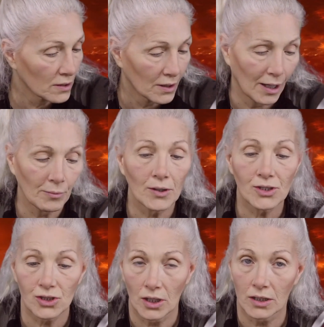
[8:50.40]
I'm always
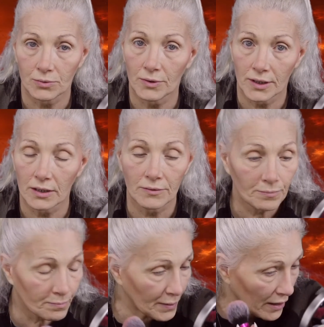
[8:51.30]
shocked when I get a
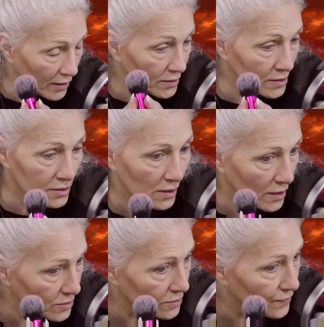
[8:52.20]
palette this
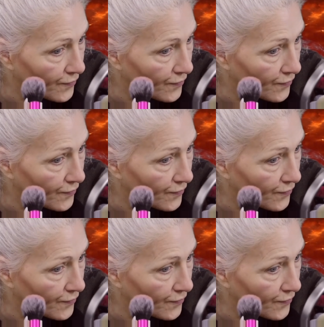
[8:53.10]
size for